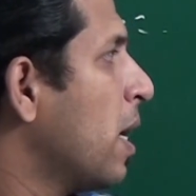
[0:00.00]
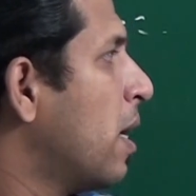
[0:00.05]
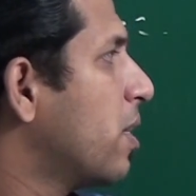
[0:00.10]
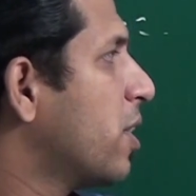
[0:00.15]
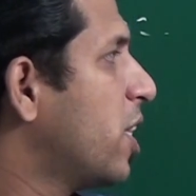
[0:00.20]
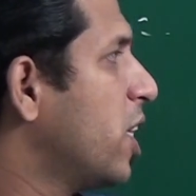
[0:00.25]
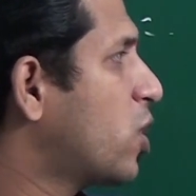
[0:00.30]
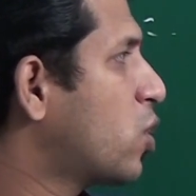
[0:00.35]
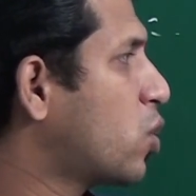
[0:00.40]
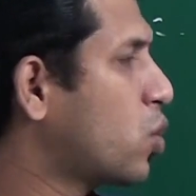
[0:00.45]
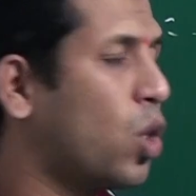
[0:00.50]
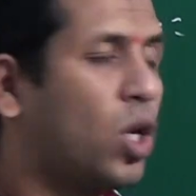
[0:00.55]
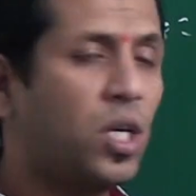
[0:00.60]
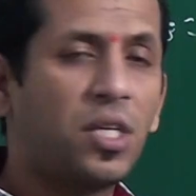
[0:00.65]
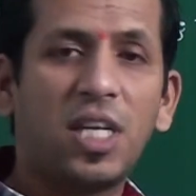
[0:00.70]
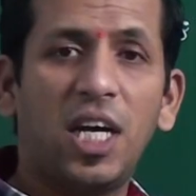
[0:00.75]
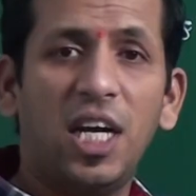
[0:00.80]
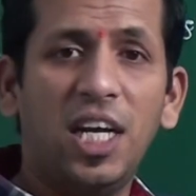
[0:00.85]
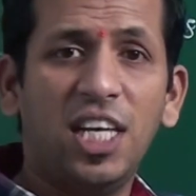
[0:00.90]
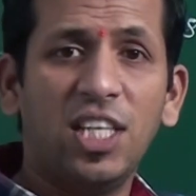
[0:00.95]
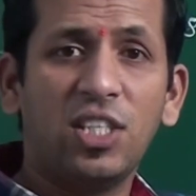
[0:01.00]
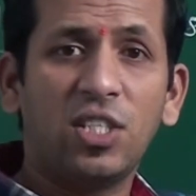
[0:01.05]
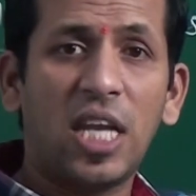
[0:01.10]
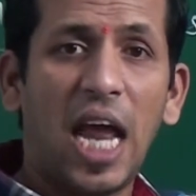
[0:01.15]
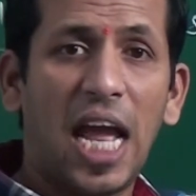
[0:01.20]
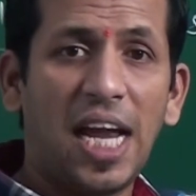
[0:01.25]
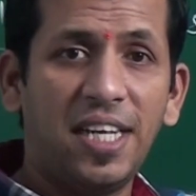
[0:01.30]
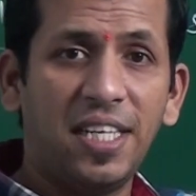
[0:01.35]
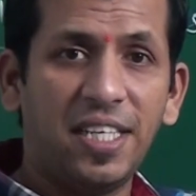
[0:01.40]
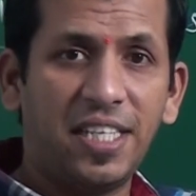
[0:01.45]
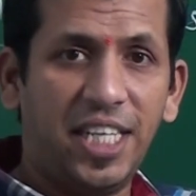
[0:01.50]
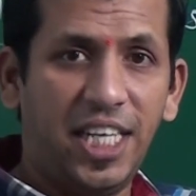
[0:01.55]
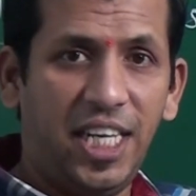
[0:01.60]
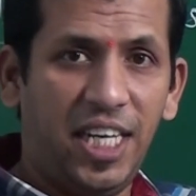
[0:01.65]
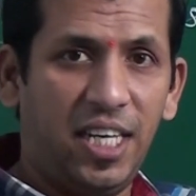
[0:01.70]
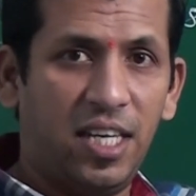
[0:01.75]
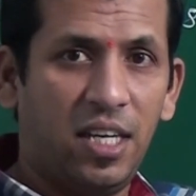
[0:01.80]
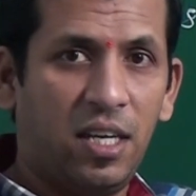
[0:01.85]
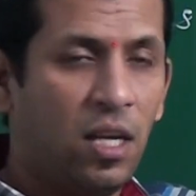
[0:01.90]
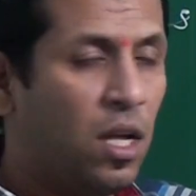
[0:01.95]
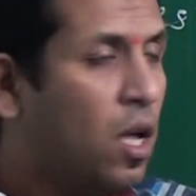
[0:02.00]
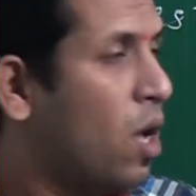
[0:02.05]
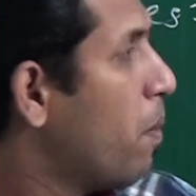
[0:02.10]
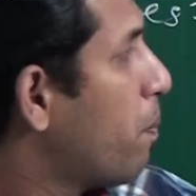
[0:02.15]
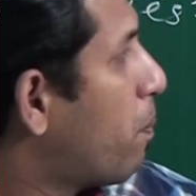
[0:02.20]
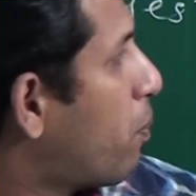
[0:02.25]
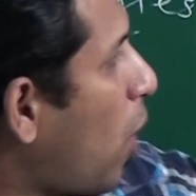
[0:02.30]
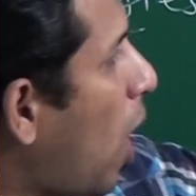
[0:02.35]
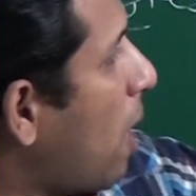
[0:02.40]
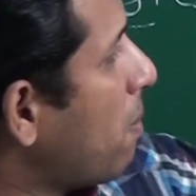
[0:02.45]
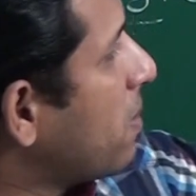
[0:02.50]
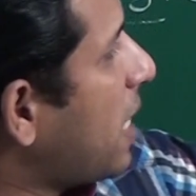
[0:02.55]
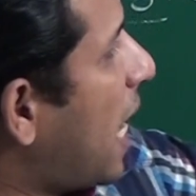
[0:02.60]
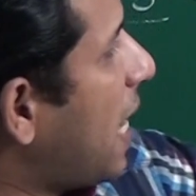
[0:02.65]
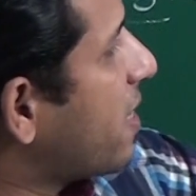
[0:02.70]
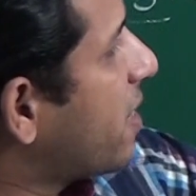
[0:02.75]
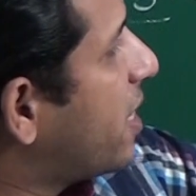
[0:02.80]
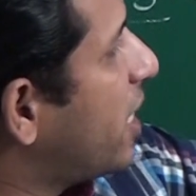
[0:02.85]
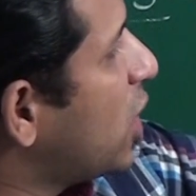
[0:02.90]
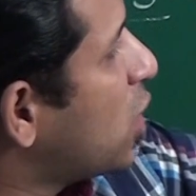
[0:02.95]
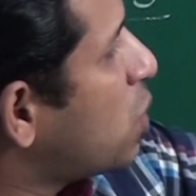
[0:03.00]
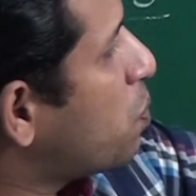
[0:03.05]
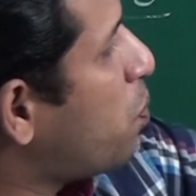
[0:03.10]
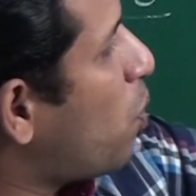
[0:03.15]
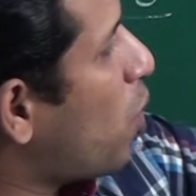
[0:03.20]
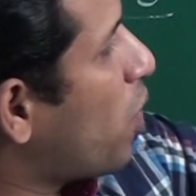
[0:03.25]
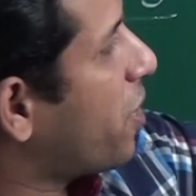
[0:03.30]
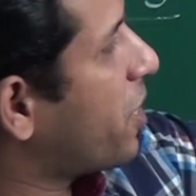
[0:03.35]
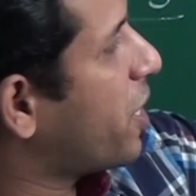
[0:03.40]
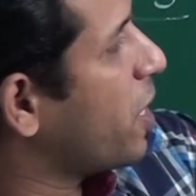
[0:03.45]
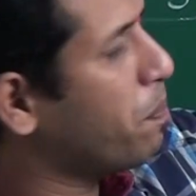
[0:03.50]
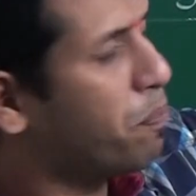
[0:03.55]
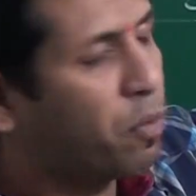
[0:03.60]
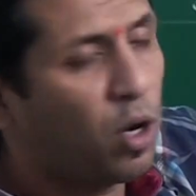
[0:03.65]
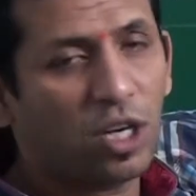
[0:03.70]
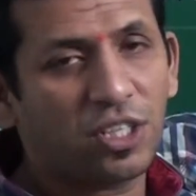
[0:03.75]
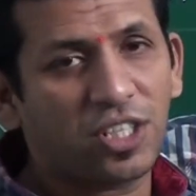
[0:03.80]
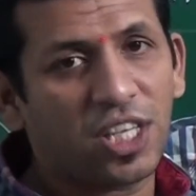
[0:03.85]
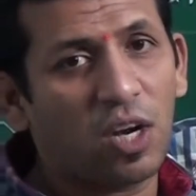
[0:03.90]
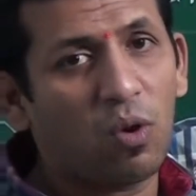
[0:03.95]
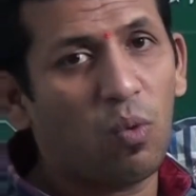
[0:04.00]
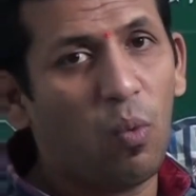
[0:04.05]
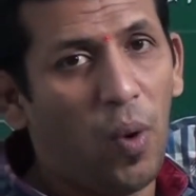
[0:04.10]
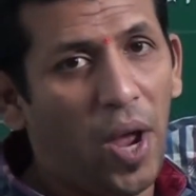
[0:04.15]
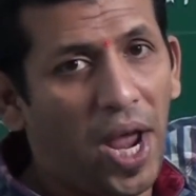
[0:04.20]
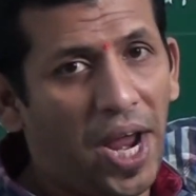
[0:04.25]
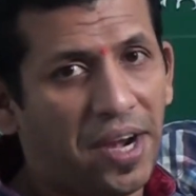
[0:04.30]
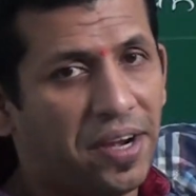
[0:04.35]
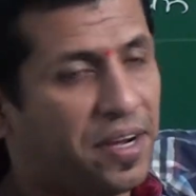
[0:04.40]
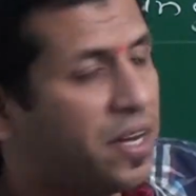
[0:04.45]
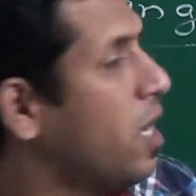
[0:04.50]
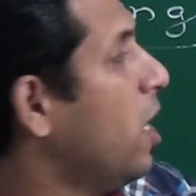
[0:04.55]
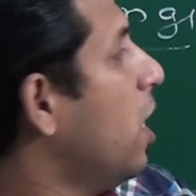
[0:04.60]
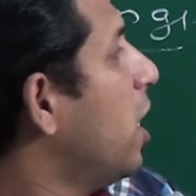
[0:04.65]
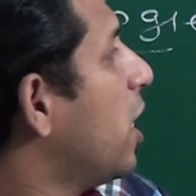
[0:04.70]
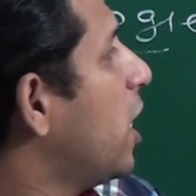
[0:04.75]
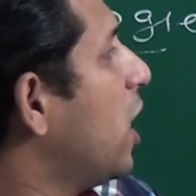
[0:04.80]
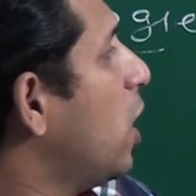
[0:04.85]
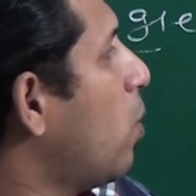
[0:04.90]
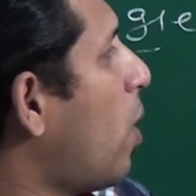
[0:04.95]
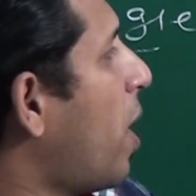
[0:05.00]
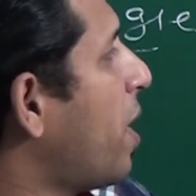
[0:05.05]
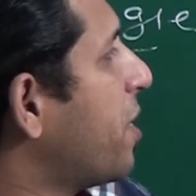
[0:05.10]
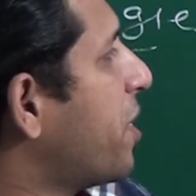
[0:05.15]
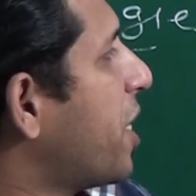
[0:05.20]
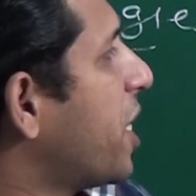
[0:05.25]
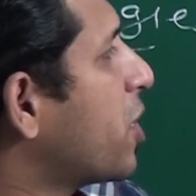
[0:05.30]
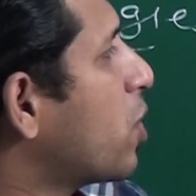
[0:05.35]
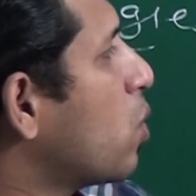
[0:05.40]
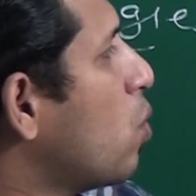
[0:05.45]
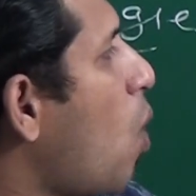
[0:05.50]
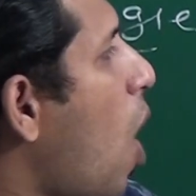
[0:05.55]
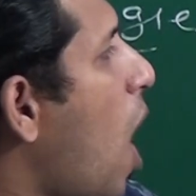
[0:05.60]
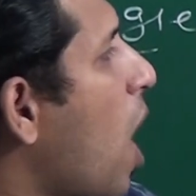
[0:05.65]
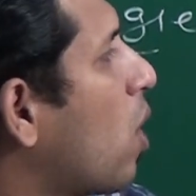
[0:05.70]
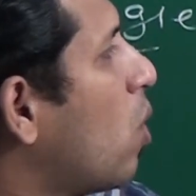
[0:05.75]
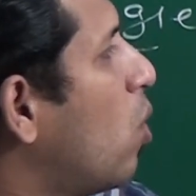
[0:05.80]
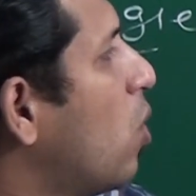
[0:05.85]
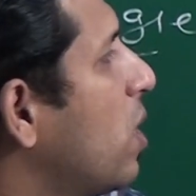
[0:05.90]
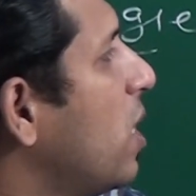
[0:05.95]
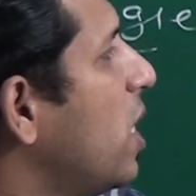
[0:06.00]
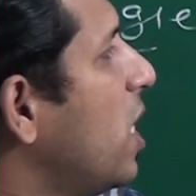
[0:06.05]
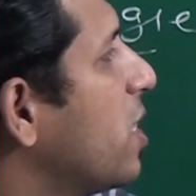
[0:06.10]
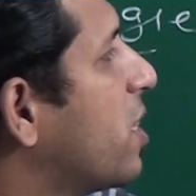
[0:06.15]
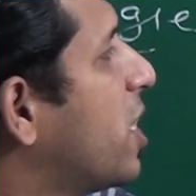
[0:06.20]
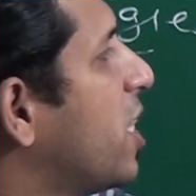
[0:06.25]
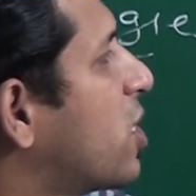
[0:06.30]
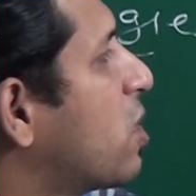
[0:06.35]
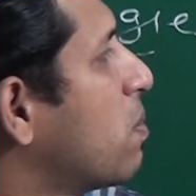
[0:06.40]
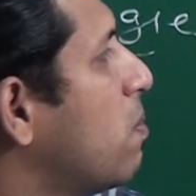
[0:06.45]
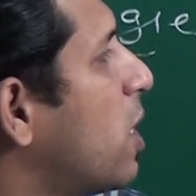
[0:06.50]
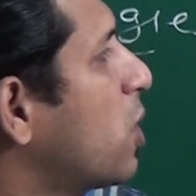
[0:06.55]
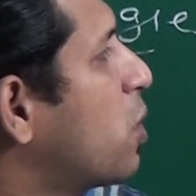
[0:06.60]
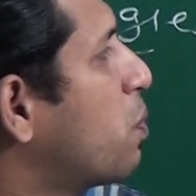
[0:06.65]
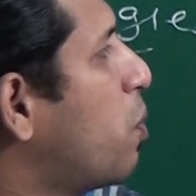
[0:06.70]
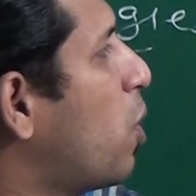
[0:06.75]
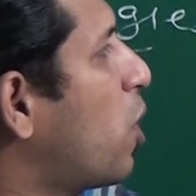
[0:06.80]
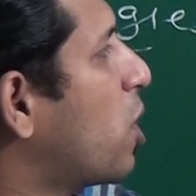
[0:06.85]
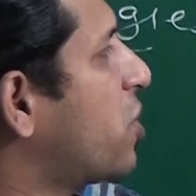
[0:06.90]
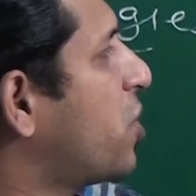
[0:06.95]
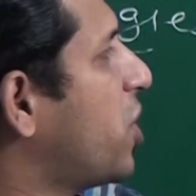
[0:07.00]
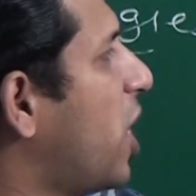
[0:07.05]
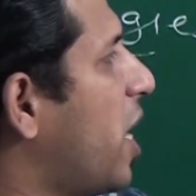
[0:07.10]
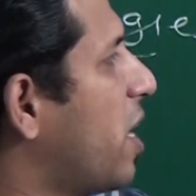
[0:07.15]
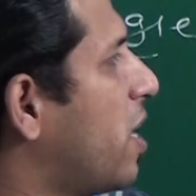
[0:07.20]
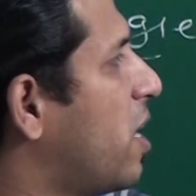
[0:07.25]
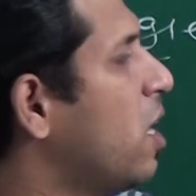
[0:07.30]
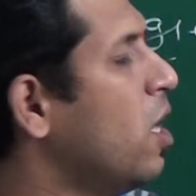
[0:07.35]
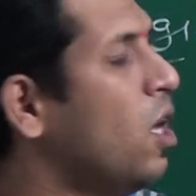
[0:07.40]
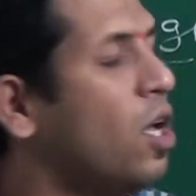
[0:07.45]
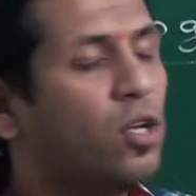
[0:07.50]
This total is 90. From that, this 40 portion went. He wanted to walk only this much portion.